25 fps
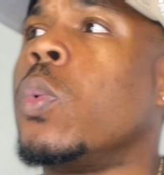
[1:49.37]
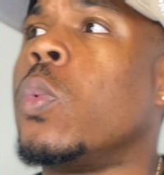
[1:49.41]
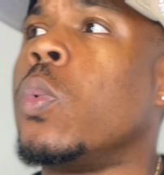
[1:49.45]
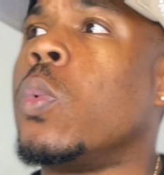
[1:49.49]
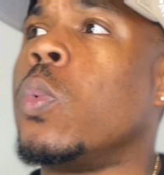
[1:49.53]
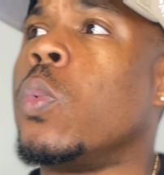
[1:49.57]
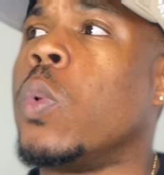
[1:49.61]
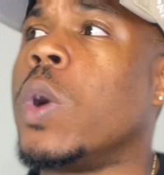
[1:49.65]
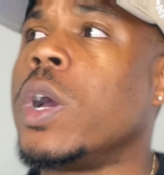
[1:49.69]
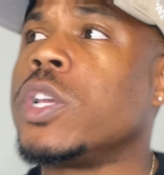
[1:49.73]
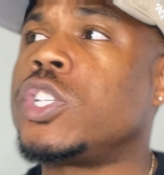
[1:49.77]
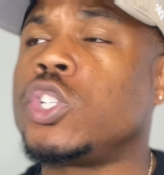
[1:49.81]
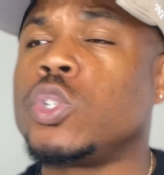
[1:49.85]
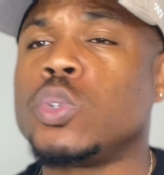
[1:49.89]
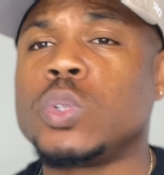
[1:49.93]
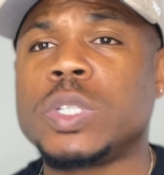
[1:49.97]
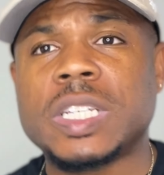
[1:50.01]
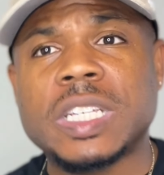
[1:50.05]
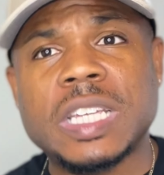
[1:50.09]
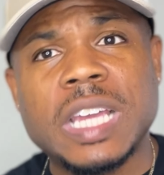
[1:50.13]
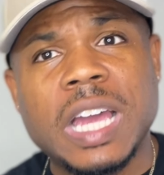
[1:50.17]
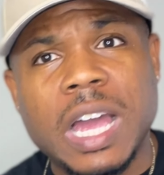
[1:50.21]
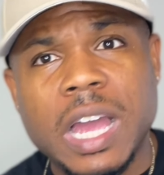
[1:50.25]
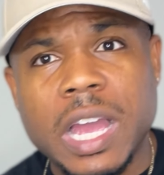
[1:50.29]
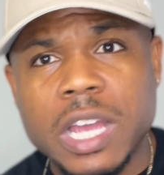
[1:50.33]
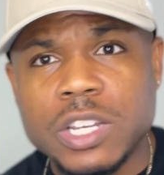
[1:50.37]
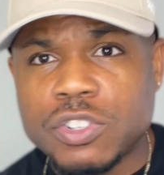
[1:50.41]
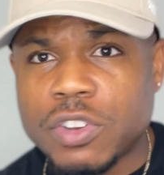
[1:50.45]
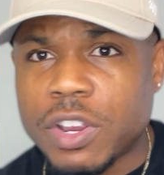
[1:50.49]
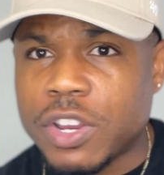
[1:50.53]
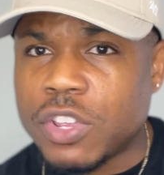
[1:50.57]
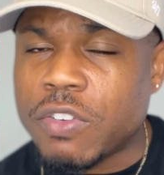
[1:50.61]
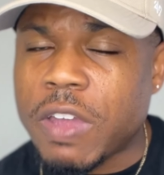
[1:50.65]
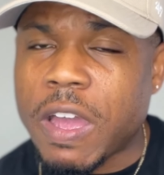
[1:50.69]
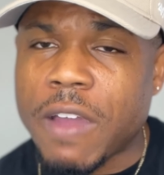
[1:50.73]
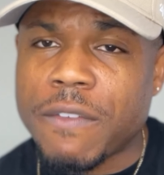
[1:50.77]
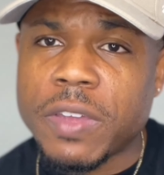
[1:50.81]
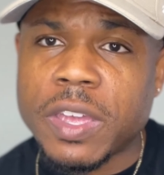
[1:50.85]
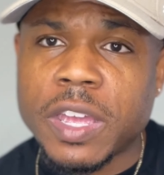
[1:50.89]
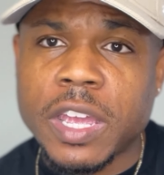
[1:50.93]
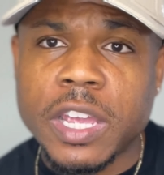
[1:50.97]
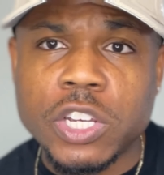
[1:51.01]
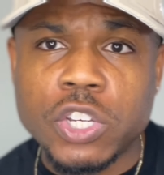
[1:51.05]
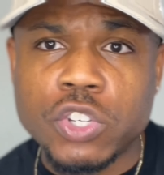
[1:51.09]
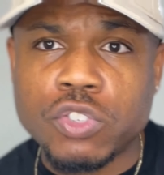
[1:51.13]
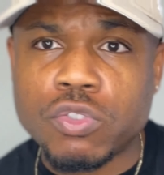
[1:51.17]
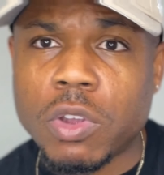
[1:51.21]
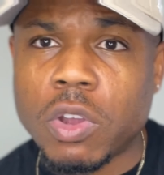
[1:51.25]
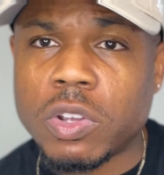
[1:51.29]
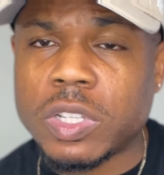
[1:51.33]
once you dehydrate, you having heat
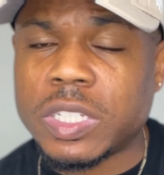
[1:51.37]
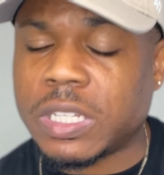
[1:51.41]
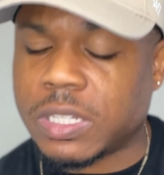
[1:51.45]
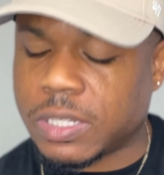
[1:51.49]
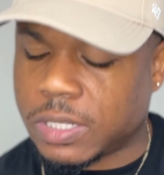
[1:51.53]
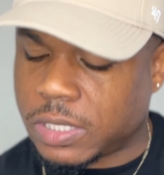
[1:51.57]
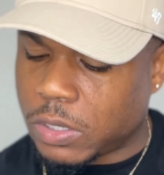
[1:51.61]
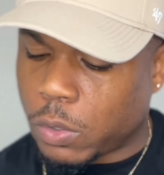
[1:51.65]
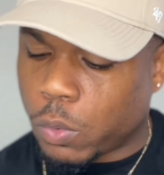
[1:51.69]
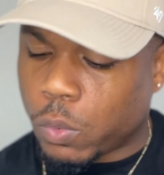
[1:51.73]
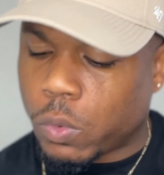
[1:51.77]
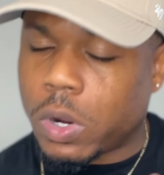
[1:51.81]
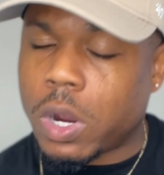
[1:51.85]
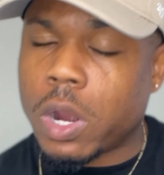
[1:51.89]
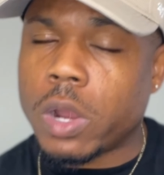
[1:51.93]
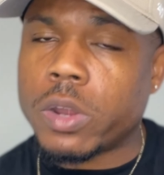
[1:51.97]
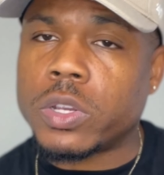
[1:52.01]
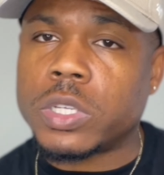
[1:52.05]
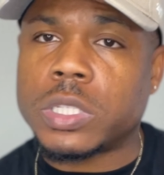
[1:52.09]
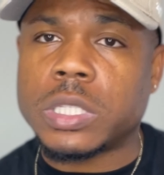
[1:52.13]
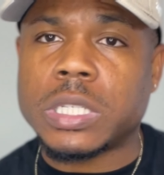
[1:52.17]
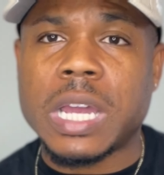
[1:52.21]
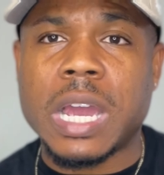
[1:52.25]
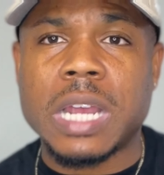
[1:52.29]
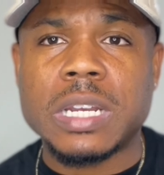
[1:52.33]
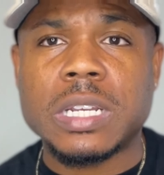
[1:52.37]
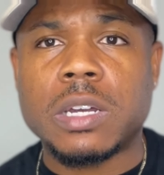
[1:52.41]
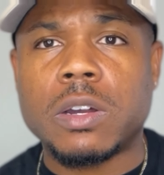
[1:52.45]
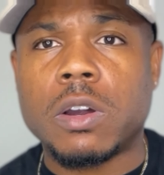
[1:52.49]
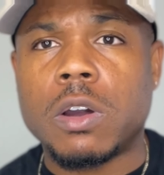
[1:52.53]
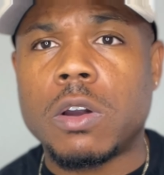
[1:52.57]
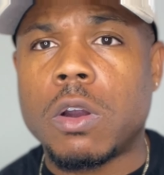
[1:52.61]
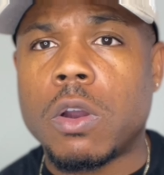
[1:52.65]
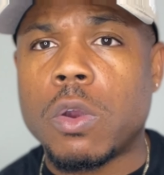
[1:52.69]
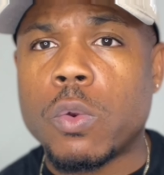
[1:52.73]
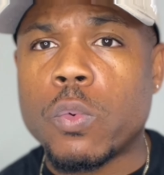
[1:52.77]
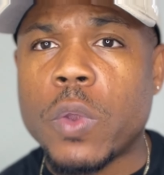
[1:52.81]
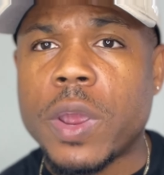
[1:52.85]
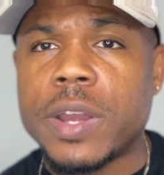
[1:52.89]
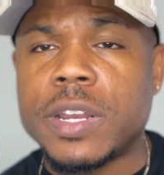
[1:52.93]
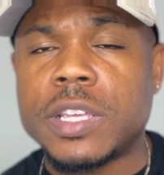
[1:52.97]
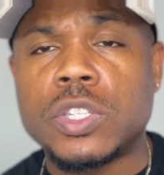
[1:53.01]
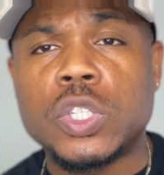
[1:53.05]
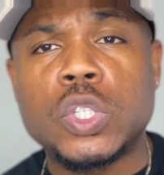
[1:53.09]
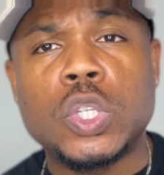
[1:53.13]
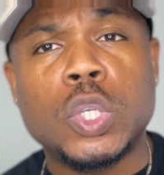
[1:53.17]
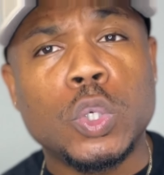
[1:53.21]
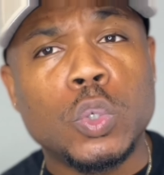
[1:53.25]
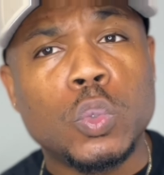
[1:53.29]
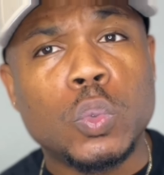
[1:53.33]
strokes, the water is kind of already
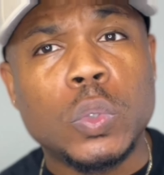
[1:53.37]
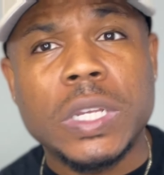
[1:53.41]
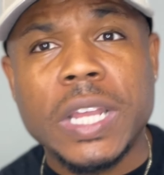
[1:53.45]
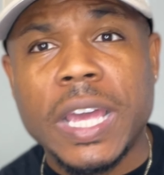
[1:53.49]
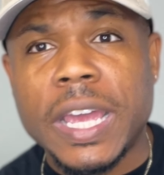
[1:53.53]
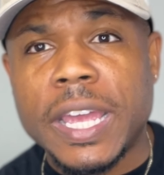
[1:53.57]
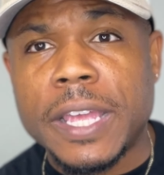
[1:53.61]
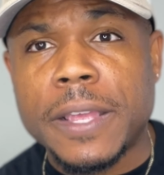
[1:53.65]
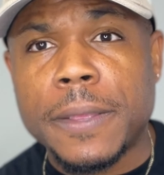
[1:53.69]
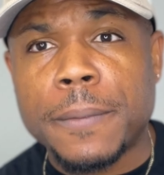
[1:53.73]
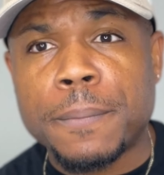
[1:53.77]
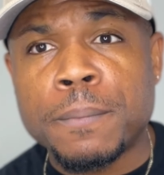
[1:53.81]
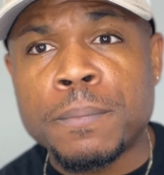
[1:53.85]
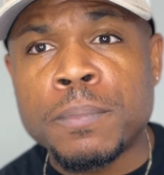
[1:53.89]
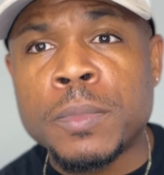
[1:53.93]
too late.